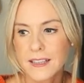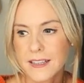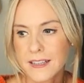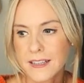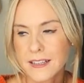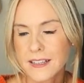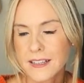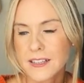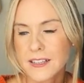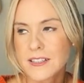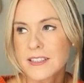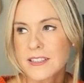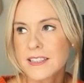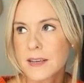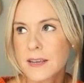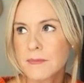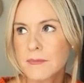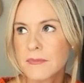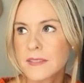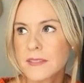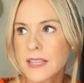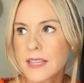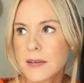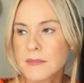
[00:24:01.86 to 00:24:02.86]
Because
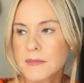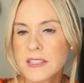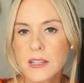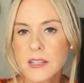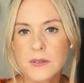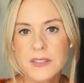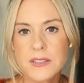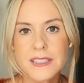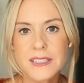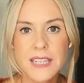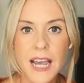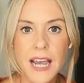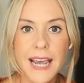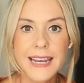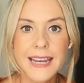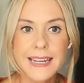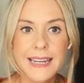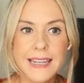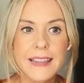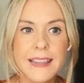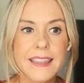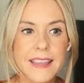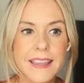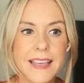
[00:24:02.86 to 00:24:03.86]
sometimes those
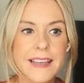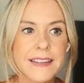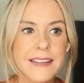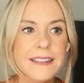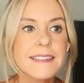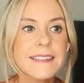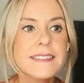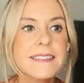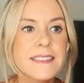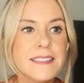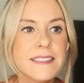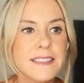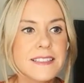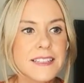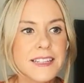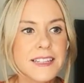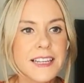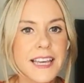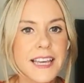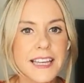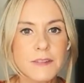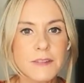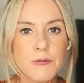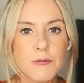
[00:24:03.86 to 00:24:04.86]
tiny things
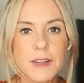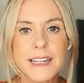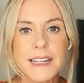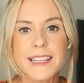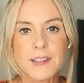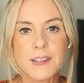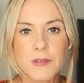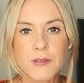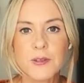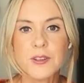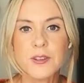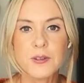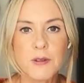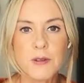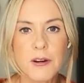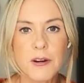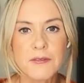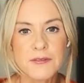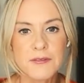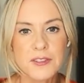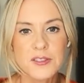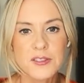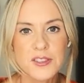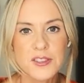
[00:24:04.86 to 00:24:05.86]
can really throw you
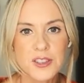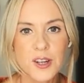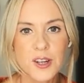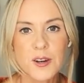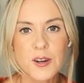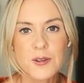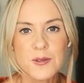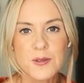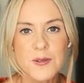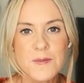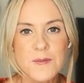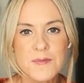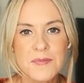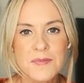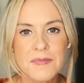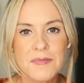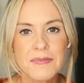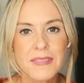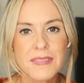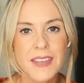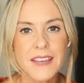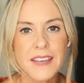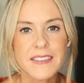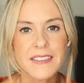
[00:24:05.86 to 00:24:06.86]
off your show.
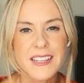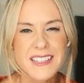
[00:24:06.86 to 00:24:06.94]
And they